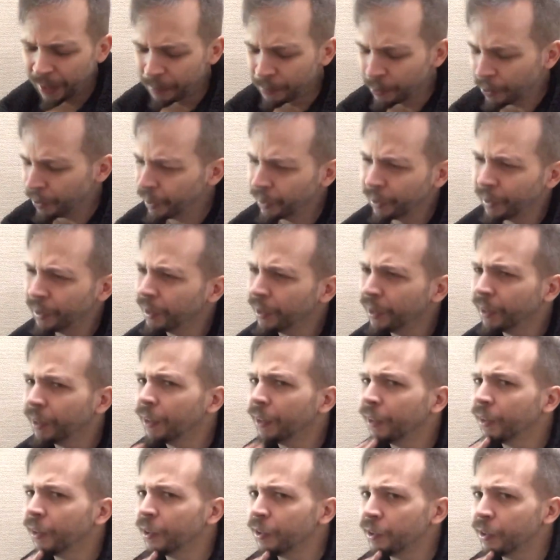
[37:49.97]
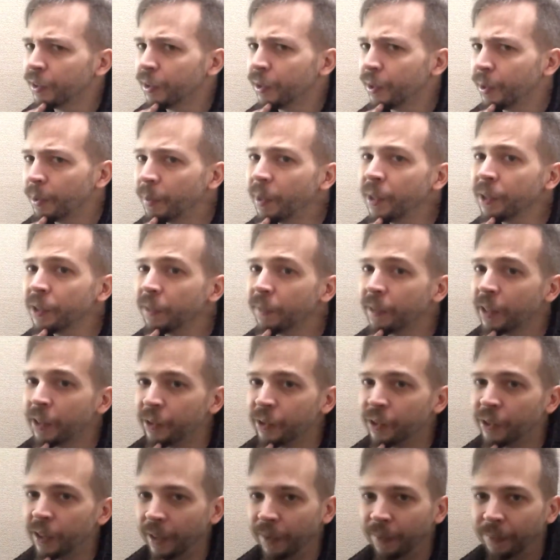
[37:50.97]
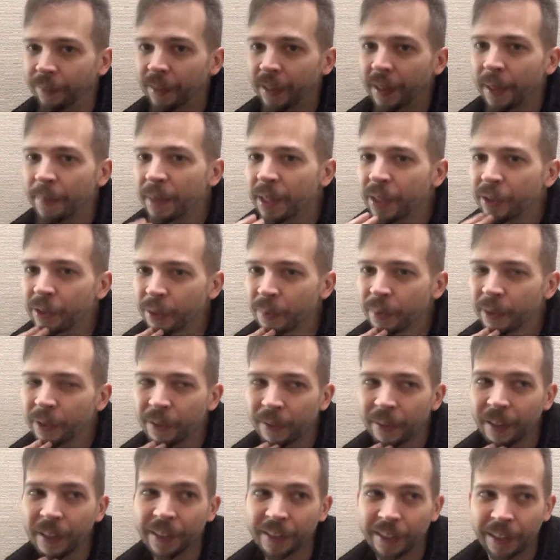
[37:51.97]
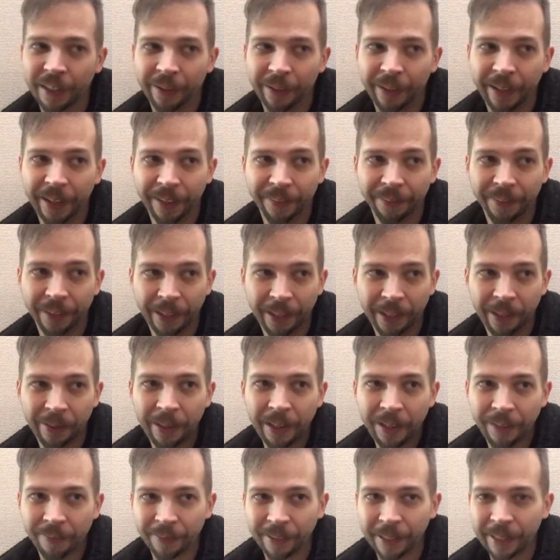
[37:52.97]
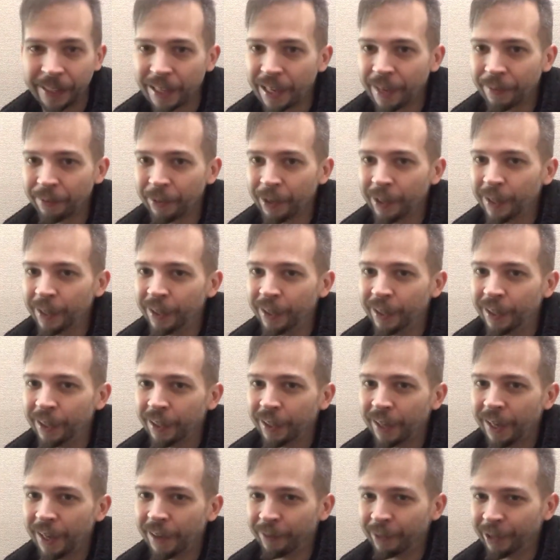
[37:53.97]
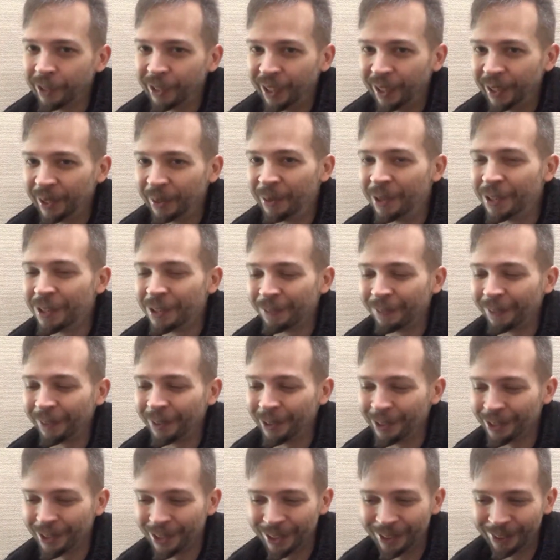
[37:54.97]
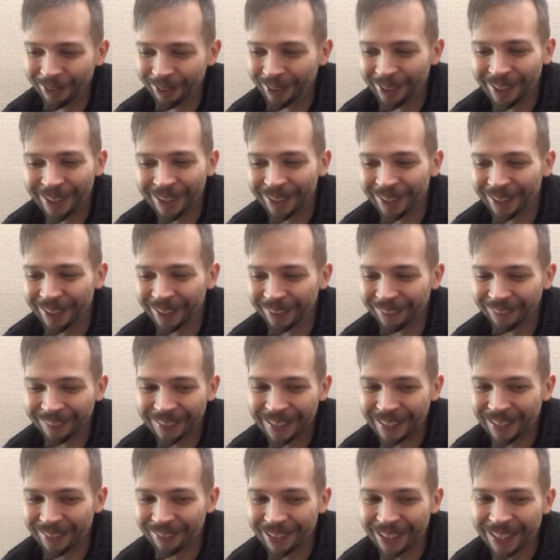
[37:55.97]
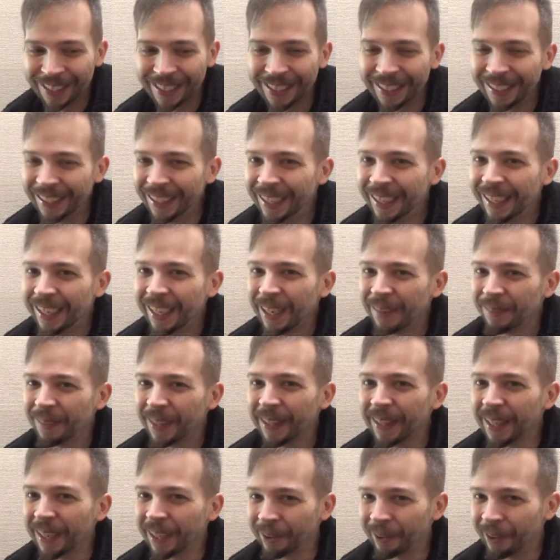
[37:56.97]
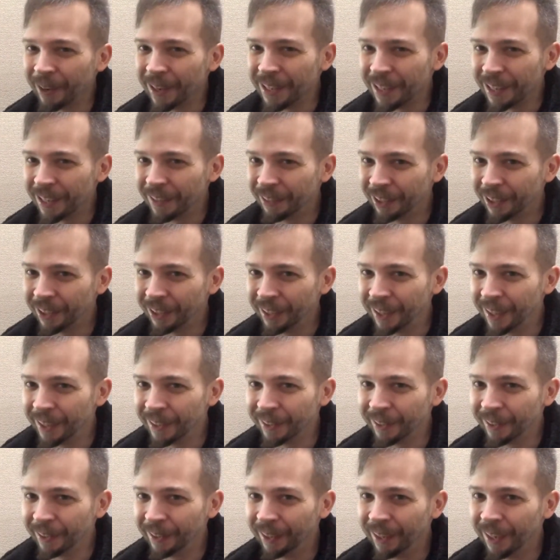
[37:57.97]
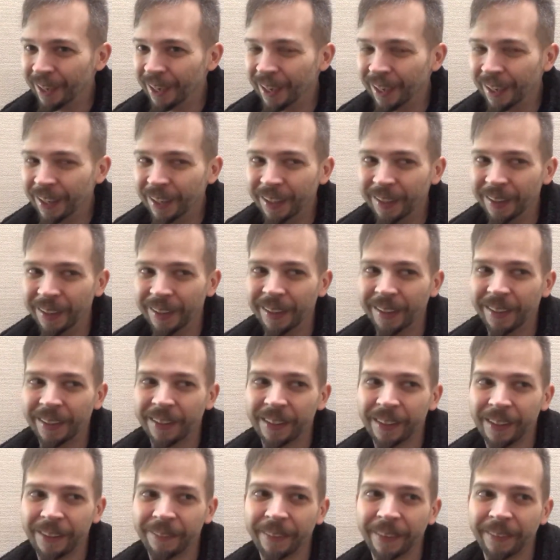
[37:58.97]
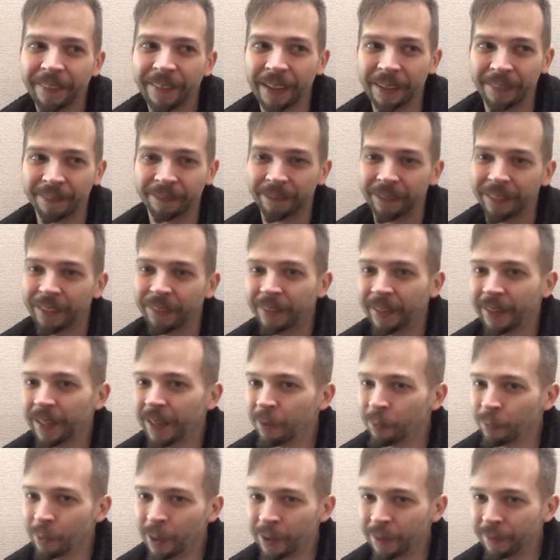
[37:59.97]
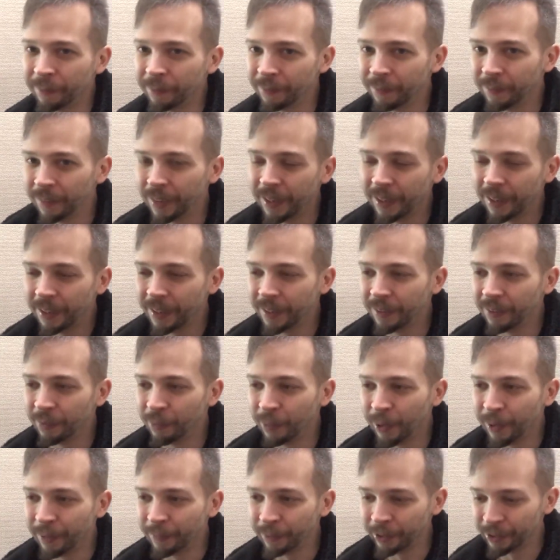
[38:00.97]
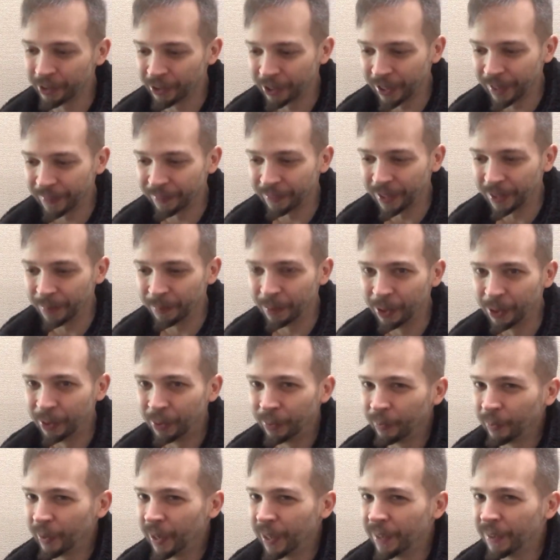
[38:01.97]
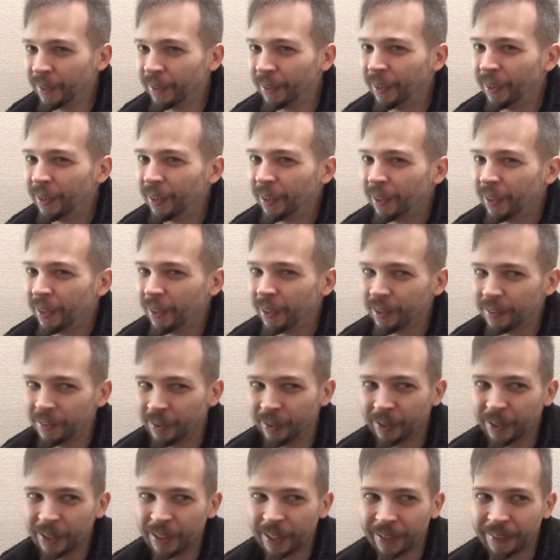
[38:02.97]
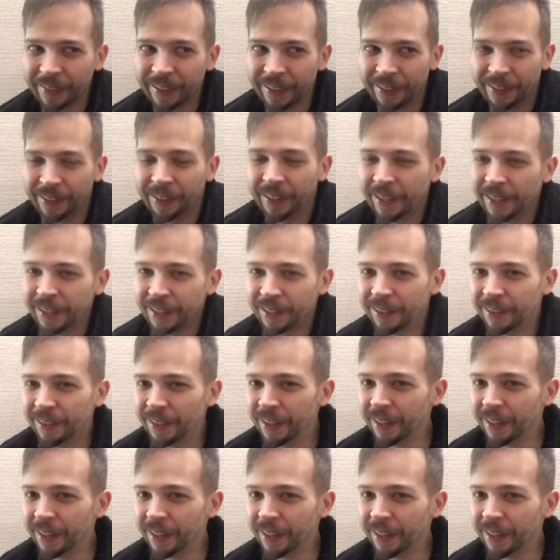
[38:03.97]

trying to think, there are a bunch of other stuff. I mean, there's a bunch of things I don't have. Like, I don't have like every language version or anything of the DVD. I'm not that crazy of a collector. If I've got one version, I've got them all, right? As long as I got like